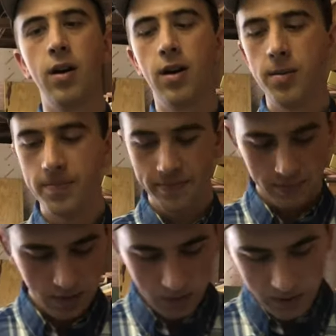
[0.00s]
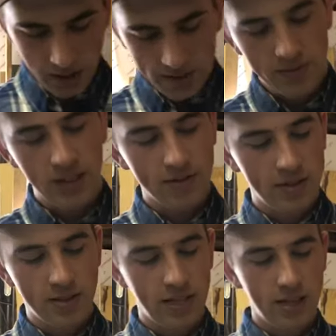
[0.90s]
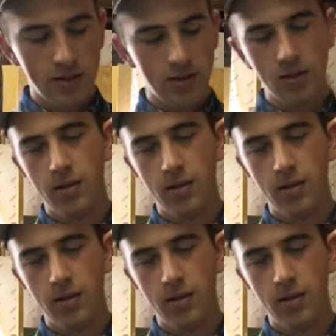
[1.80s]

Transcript: And we often even send